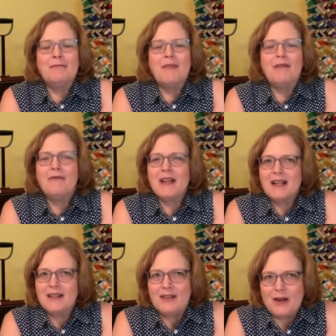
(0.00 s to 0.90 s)

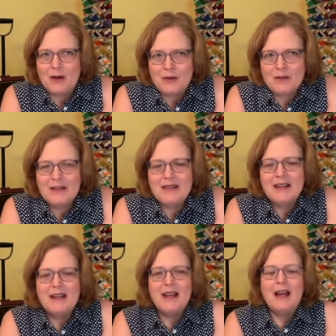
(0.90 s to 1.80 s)
fix those,
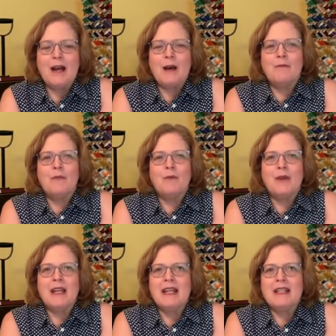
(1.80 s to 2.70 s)

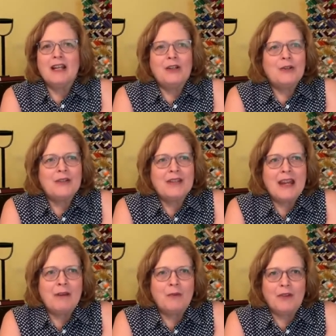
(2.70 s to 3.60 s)
we need to
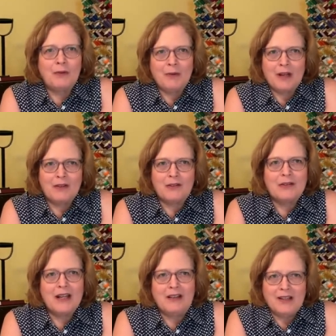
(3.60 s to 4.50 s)
understand what the wrinkles are
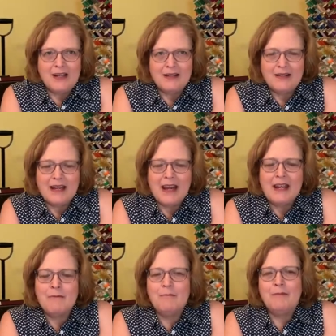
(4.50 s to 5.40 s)
telling us.
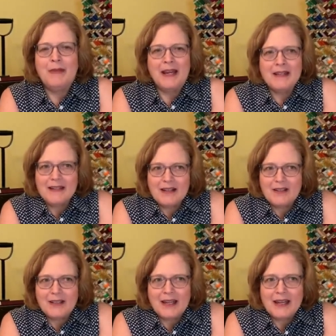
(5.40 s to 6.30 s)
And
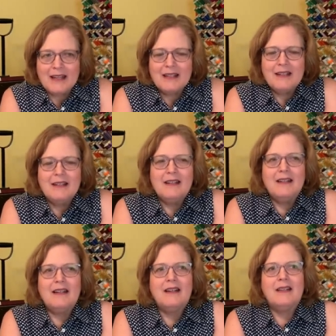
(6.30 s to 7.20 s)
basically,
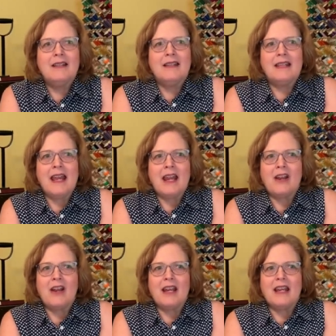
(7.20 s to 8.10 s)

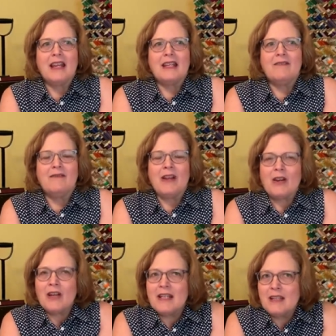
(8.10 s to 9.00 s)
they're
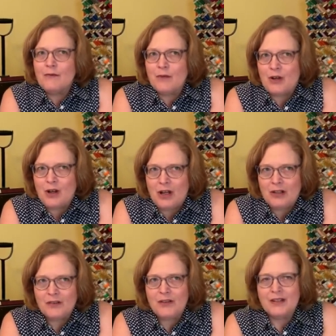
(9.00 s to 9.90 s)
very
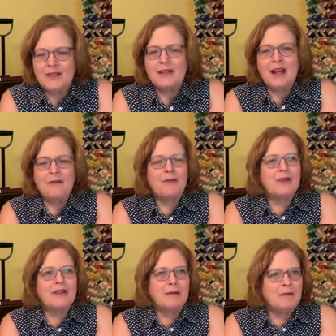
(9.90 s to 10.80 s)
difficult to
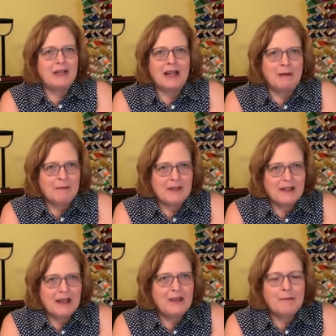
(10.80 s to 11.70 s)
decipher sometimes
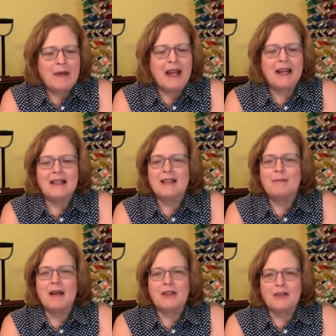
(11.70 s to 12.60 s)
in the back,
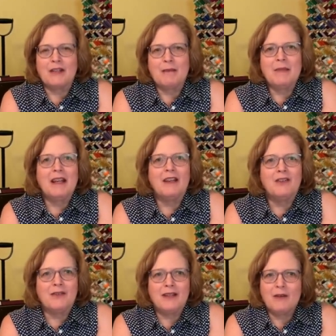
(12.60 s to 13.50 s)
especially
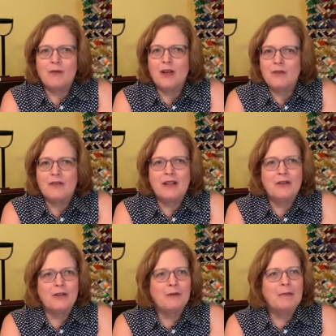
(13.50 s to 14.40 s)
because you see wrinkles
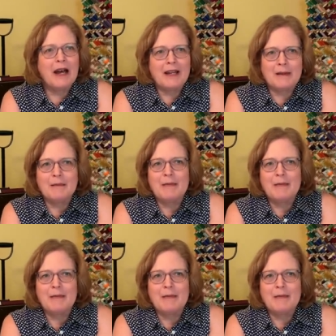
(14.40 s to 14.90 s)
under your bottom,